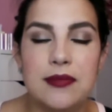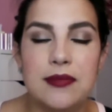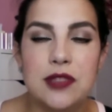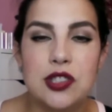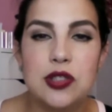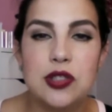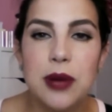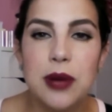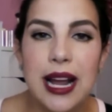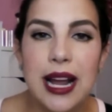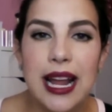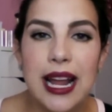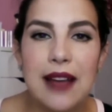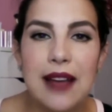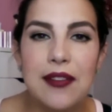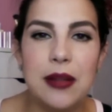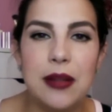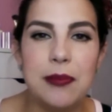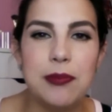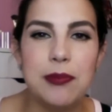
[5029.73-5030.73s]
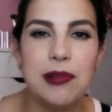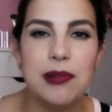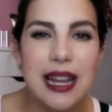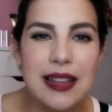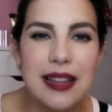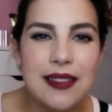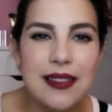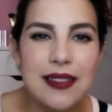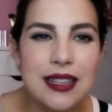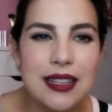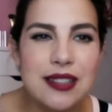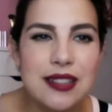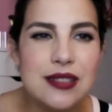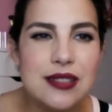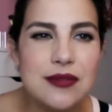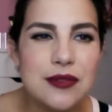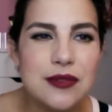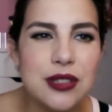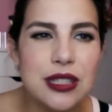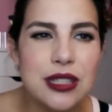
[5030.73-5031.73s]
do I have a playlist
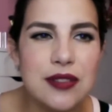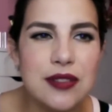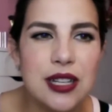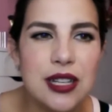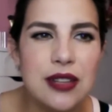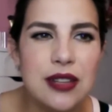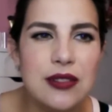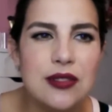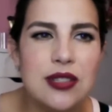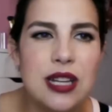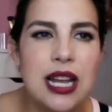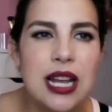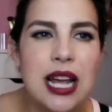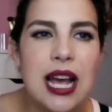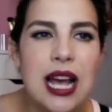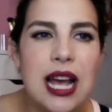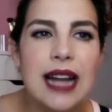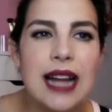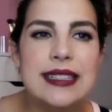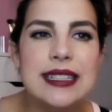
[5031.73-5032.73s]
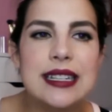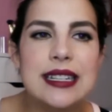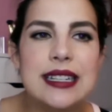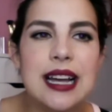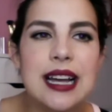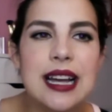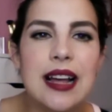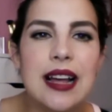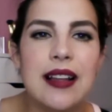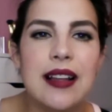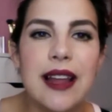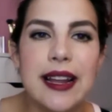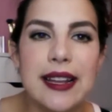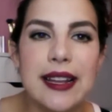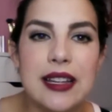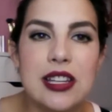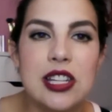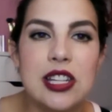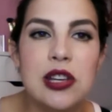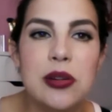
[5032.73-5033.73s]
for TV news? I did like
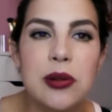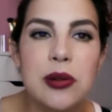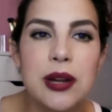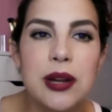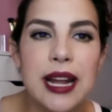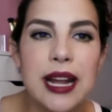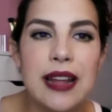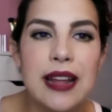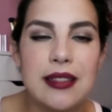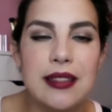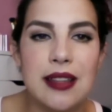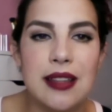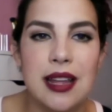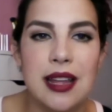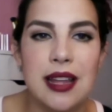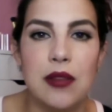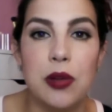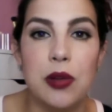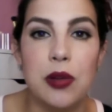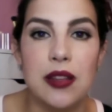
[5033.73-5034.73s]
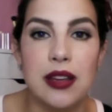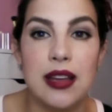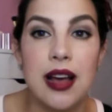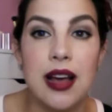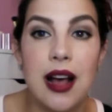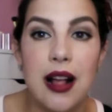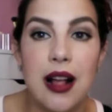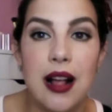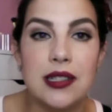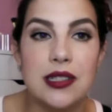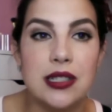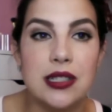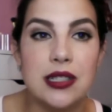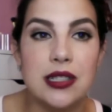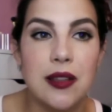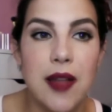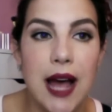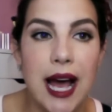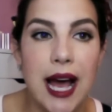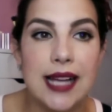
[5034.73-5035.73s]
a Q&A thing with a college
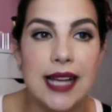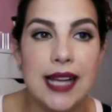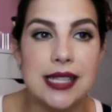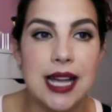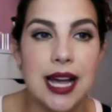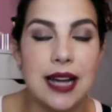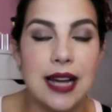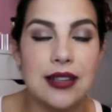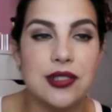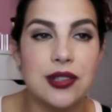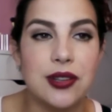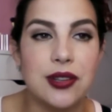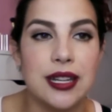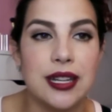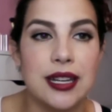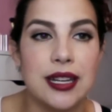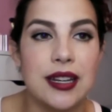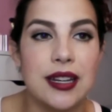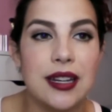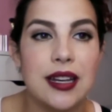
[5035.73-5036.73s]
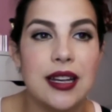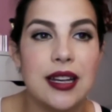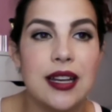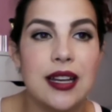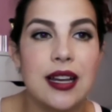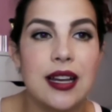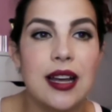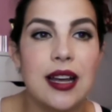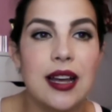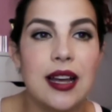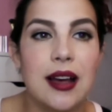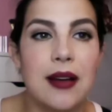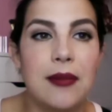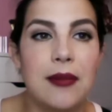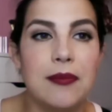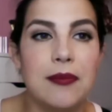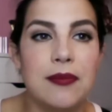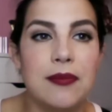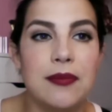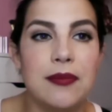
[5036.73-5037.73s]
class, actually,
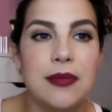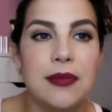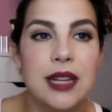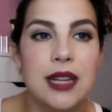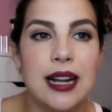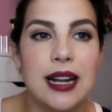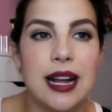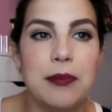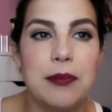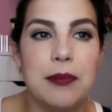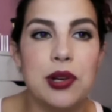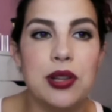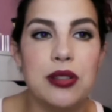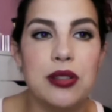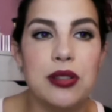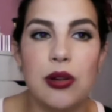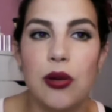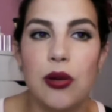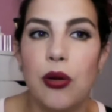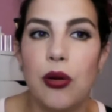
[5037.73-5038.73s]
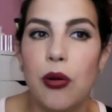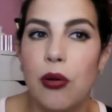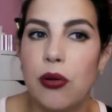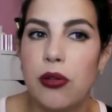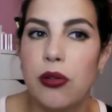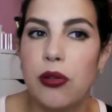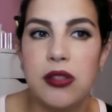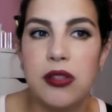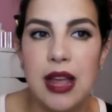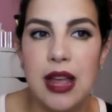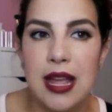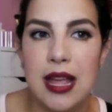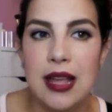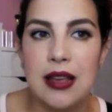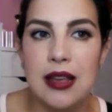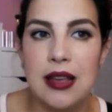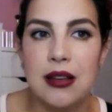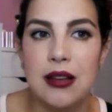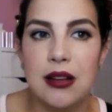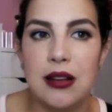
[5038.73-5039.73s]
and I put the whole
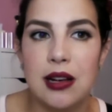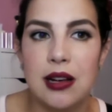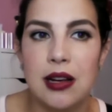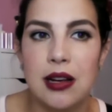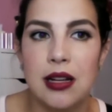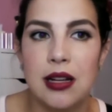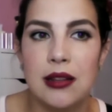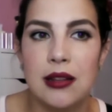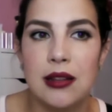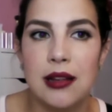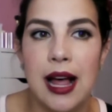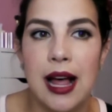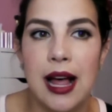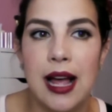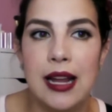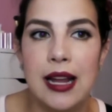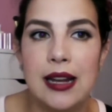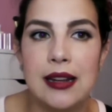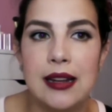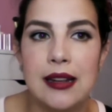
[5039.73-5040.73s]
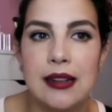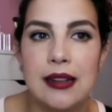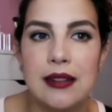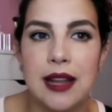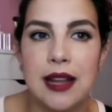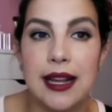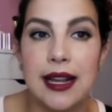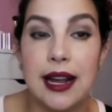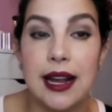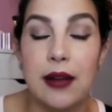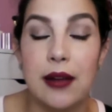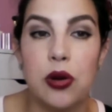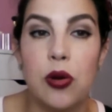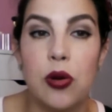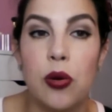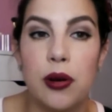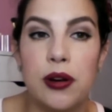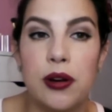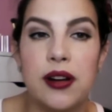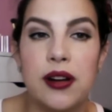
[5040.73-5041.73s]
thing online. Like, I
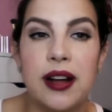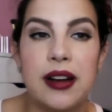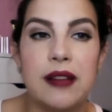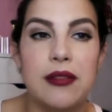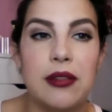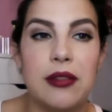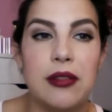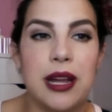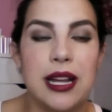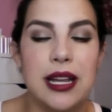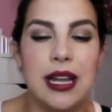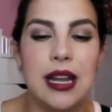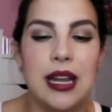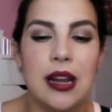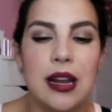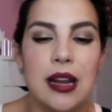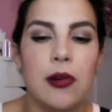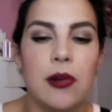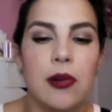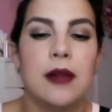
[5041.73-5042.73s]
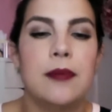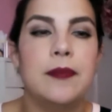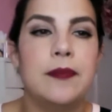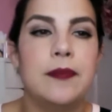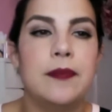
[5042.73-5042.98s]
recorded on it with my camera.